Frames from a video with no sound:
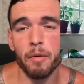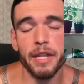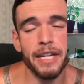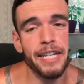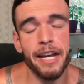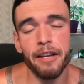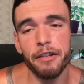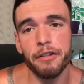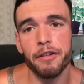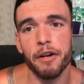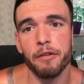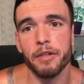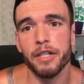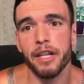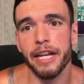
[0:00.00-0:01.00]
What they tell you
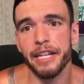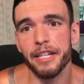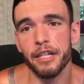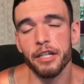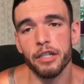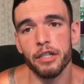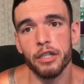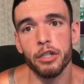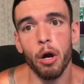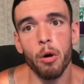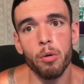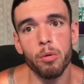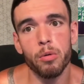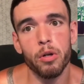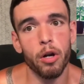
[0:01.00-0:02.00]
though is like,
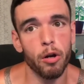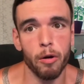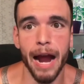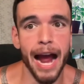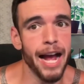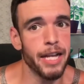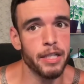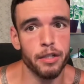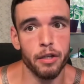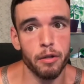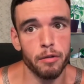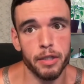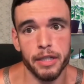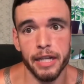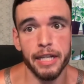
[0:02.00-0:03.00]
don't harass
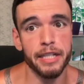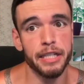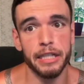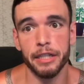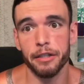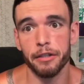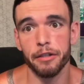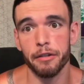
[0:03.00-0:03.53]
those sissies or